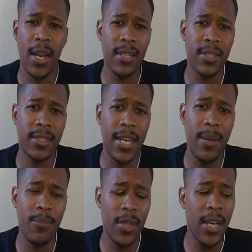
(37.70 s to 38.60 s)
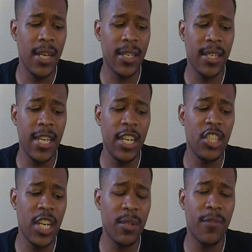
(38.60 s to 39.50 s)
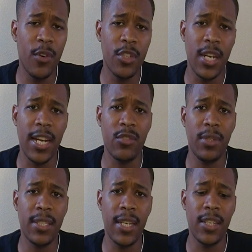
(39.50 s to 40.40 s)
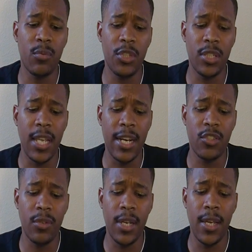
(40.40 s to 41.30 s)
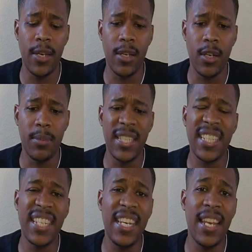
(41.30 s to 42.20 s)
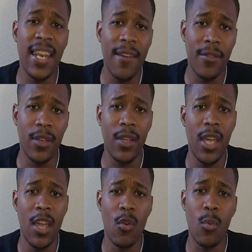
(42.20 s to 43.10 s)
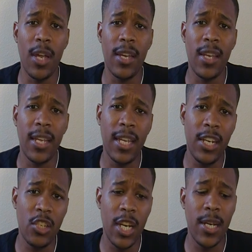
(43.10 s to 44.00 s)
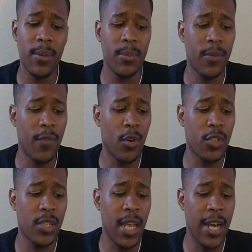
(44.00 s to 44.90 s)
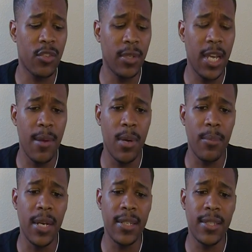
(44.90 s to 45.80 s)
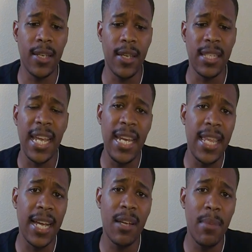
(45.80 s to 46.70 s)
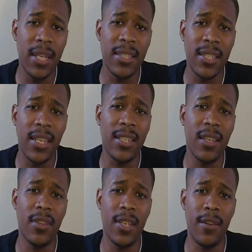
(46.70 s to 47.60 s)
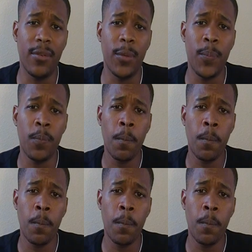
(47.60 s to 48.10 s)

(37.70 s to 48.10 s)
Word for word: And that's the same thing that the King James Version actually says, which is actually in 1611, when King James Version actually came up, and it says, "He that committeth sin is of the devil."